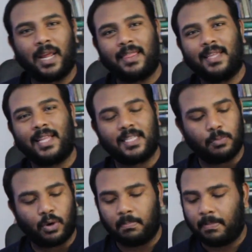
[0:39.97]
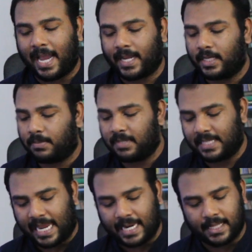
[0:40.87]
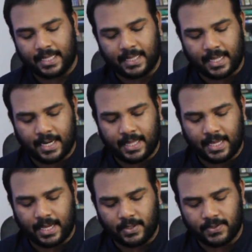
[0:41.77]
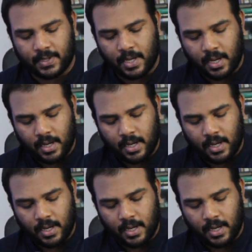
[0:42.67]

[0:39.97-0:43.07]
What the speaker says: but I think that's more baggage mishandling than anything else.